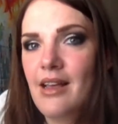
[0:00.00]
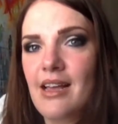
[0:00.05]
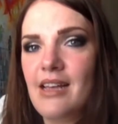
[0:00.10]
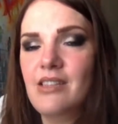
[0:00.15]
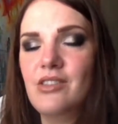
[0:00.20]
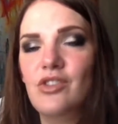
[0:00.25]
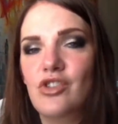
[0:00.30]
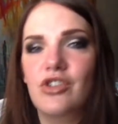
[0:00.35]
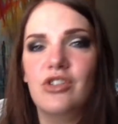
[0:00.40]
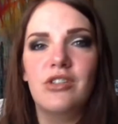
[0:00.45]

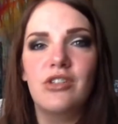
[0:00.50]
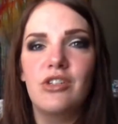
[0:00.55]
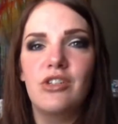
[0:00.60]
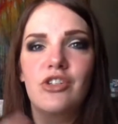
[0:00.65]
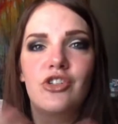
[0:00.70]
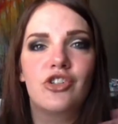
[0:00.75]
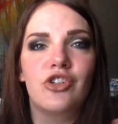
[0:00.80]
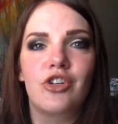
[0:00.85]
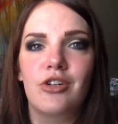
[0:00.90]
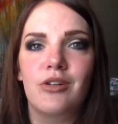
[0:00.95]
It's just a
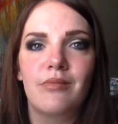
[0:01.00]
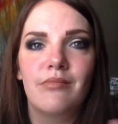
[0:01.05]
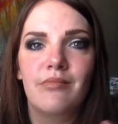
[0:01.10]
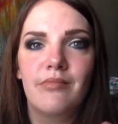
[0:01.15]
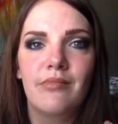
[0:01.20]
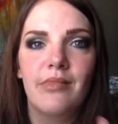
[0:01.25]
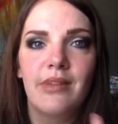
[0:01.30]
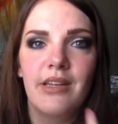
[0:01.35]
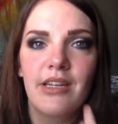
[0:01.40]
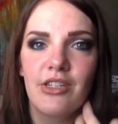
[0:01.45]

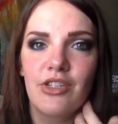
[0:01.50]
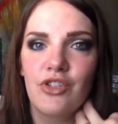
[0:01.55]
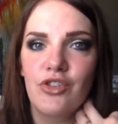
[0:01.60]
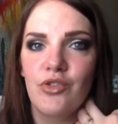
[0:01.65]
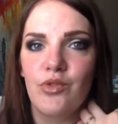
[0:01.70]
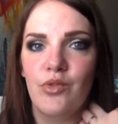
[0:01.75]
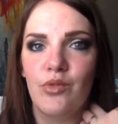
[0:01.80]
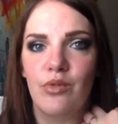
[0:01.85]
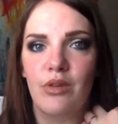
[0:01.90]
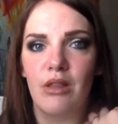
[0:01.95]
germ
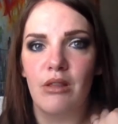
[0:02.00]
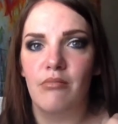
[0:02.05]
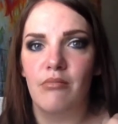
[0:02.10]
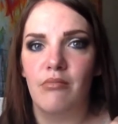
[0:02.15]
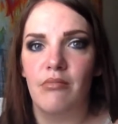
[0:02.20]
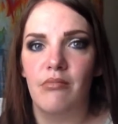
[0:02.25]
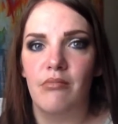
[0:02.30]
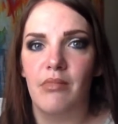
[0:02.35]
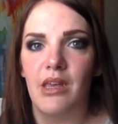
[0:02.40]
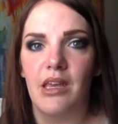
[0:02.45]
issue with
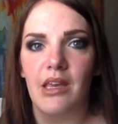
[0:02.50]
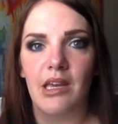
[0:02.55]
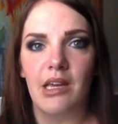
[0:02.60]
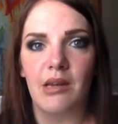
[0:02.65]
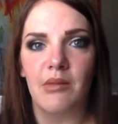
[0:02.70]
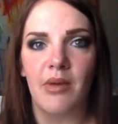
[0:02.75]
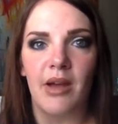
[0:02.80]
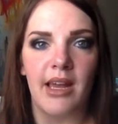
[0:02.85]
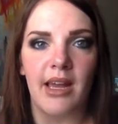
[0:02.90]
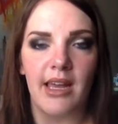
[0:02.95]
me
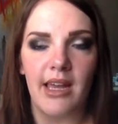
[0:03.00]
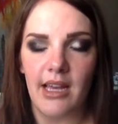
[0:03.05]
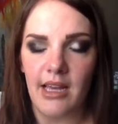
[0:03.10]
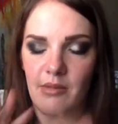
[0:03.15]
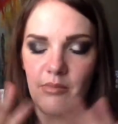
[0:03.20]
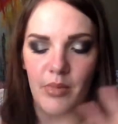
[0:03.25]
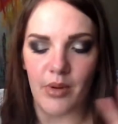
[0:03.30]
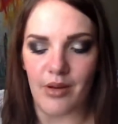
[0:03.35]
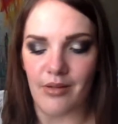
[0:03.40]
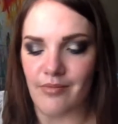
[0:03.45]
in my head,
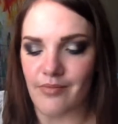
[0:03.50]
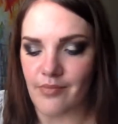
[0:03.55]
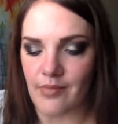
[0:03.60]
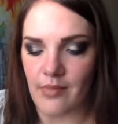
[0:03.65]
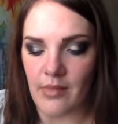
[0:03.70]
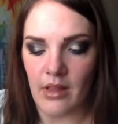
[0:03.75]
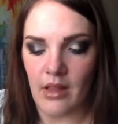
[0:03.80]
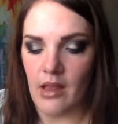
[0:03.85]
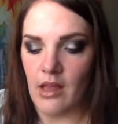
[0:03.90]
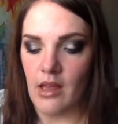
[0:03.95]
but
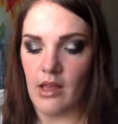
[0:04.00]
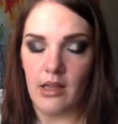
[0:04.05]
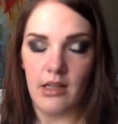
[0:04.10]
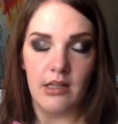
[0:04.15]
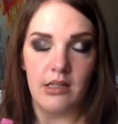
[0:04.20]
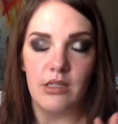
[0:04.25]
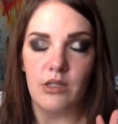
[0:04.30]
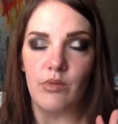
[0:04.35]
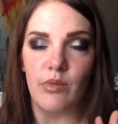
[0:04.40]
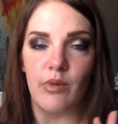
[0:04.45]

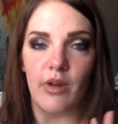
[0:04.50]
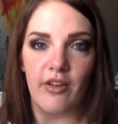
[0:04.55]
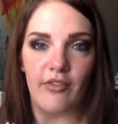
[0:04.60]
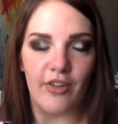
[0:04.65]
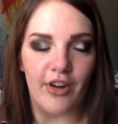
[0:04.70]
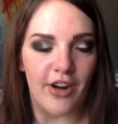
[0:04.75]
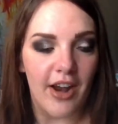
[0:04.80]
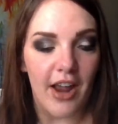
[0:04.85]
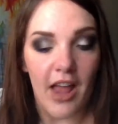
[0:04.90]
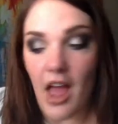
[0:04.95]
it's
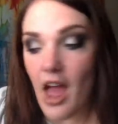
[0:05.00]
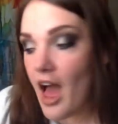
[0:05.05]
whatever.